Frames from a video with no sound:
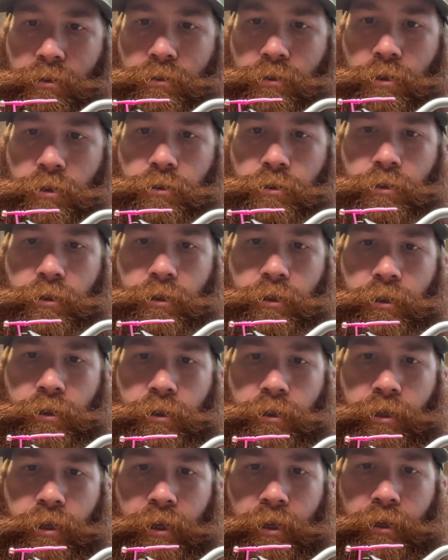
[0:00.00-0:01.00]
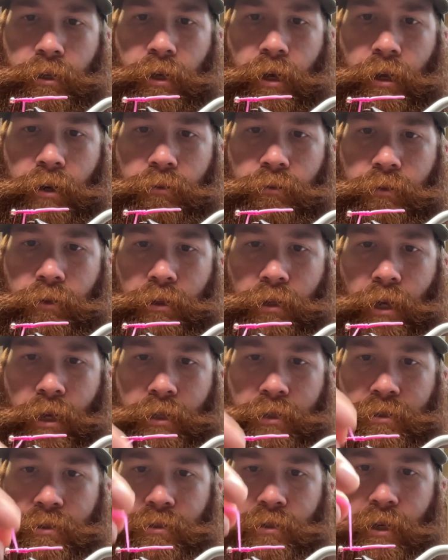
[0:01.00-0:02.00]
so you can get kind of a
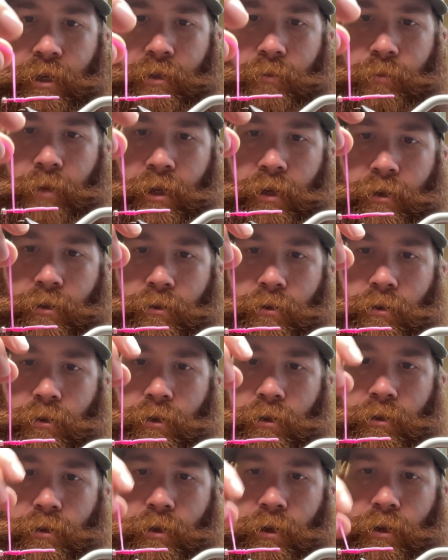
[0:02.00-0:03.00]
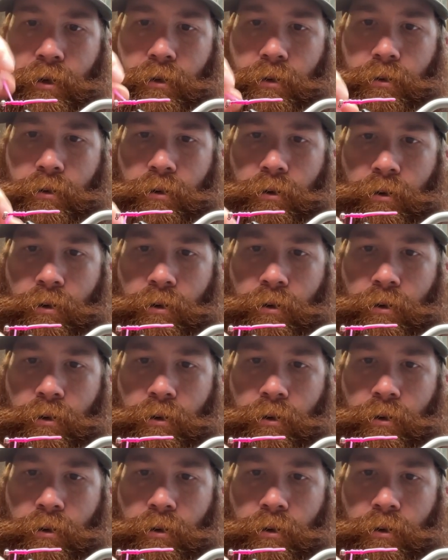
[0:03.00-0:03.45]
nice segmented look there.